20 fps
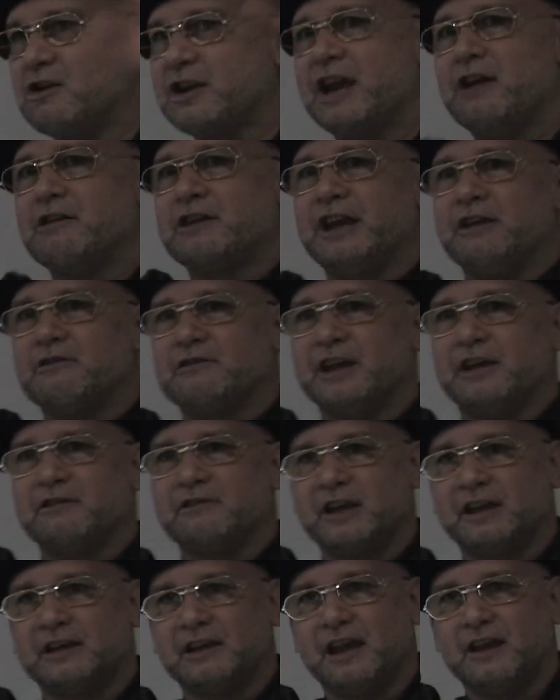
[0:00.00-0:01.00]
okay,
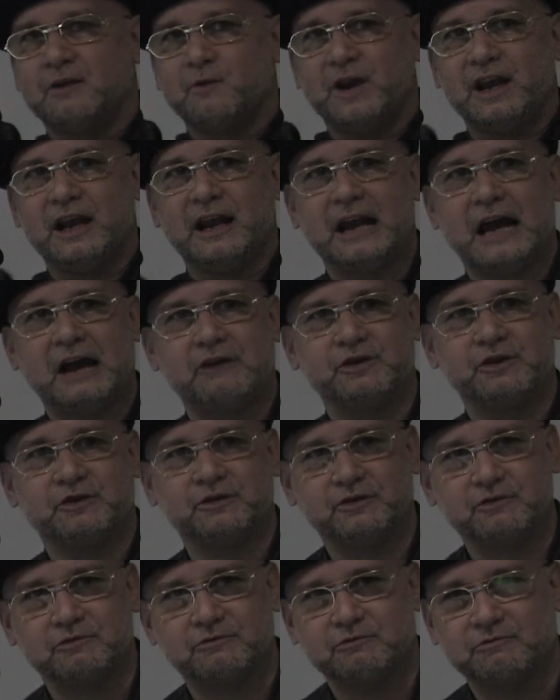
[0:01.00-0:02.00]
we'll allow you
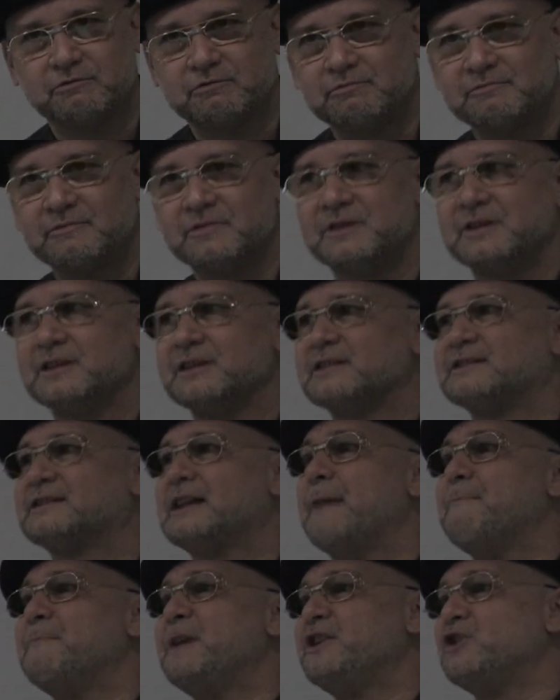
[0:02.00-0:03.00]
to
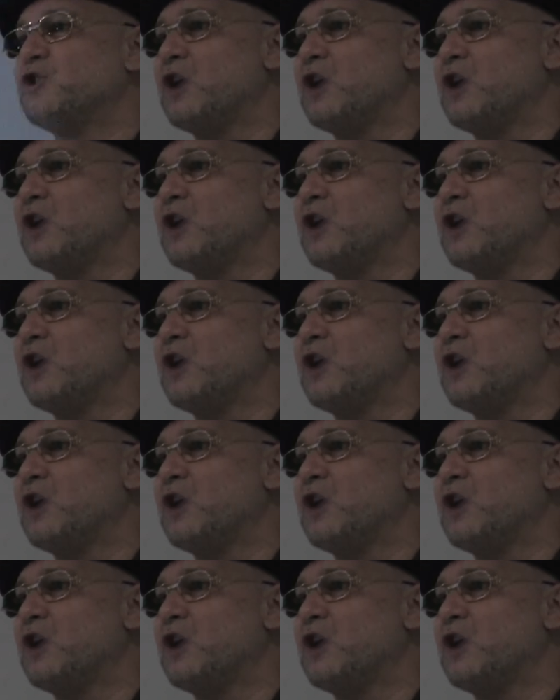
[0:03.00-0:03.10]
submit